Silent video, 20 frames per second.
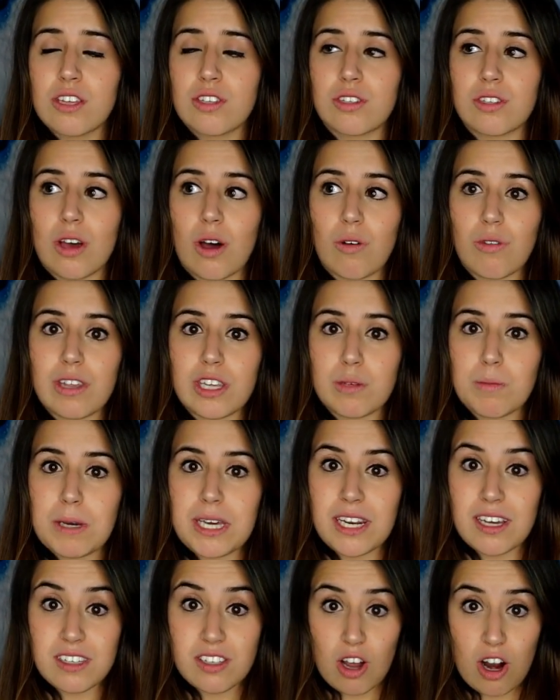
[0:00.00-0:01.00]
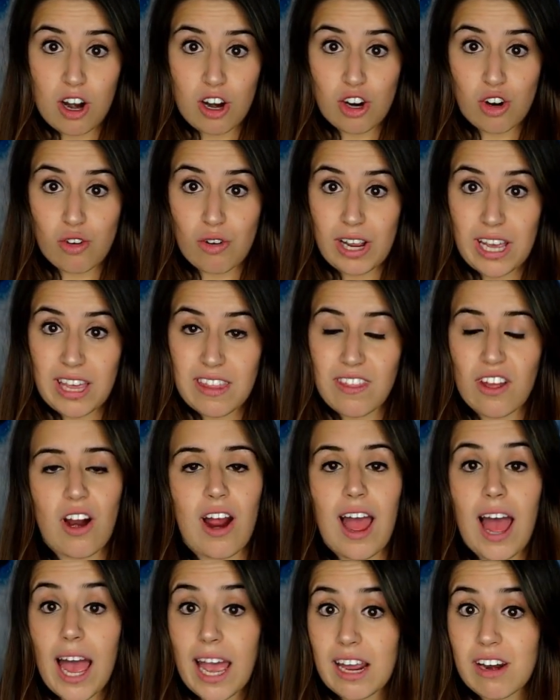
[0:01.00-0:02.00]
So these pitas are great. They're
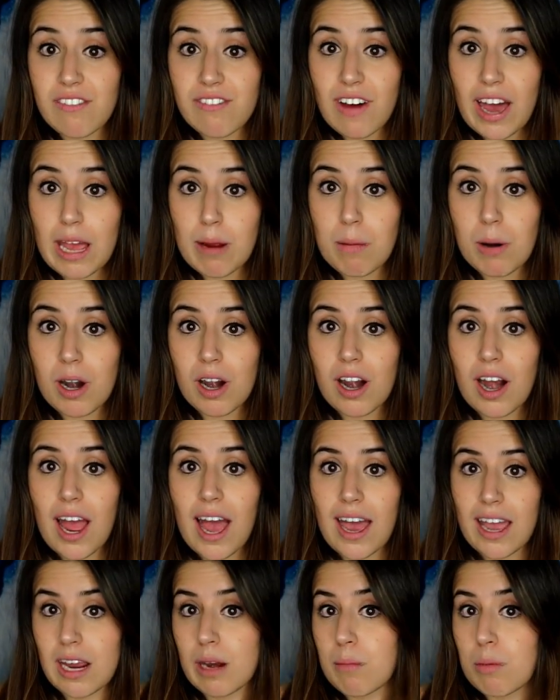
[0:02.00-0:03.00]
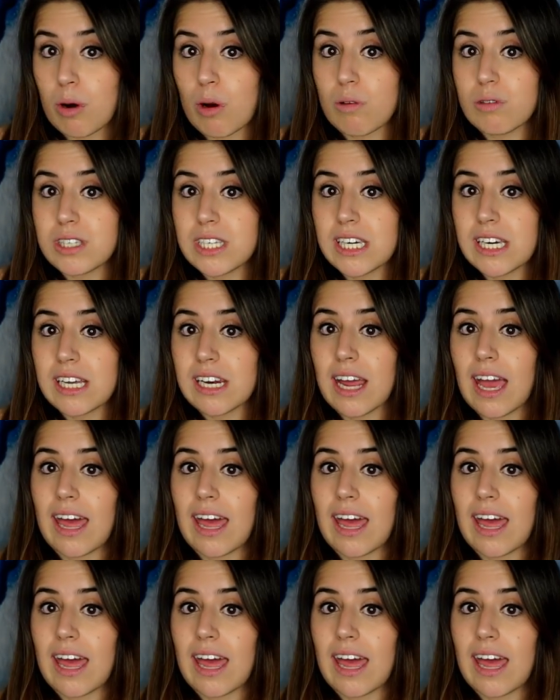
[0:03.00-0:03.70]
high in fiber, high in protein,